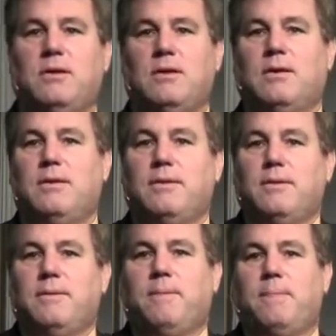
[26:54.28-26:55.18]

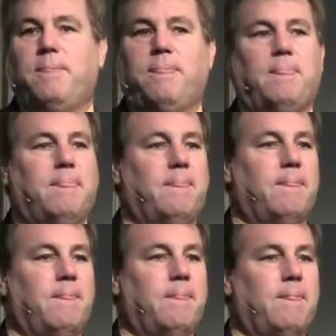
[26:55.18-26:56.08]

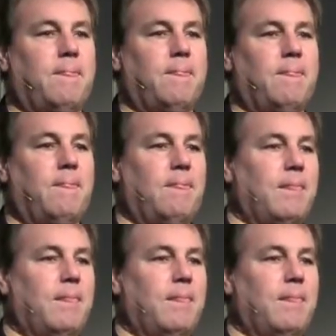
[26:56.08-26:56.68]
(silence)